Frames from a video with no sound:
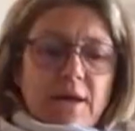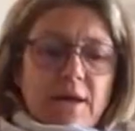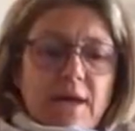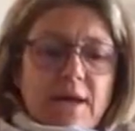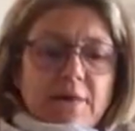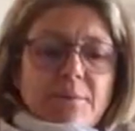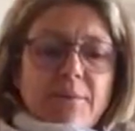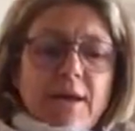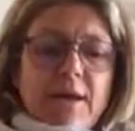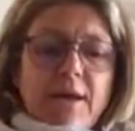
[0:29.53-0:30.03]
He
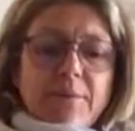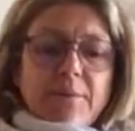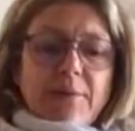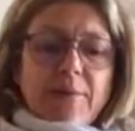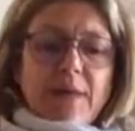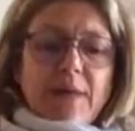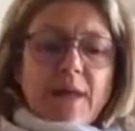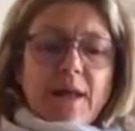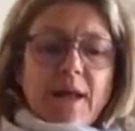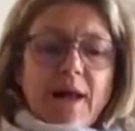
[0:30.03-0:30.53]
had made up a
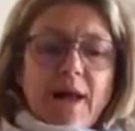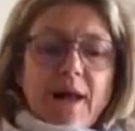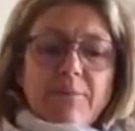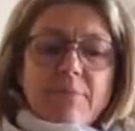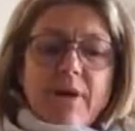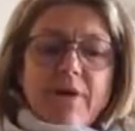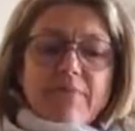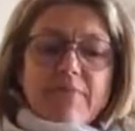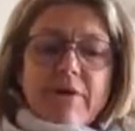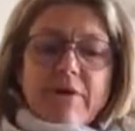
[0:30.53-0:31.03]
little
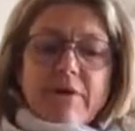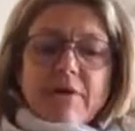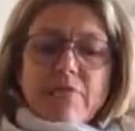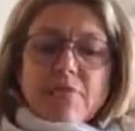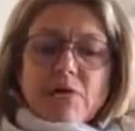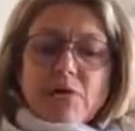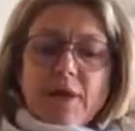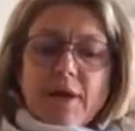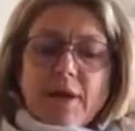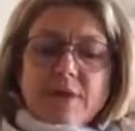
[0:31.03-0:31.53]
hum that very
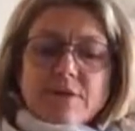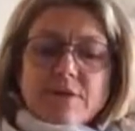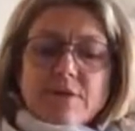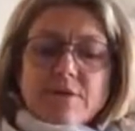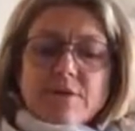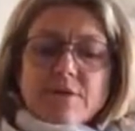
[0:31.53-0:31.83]
morning as he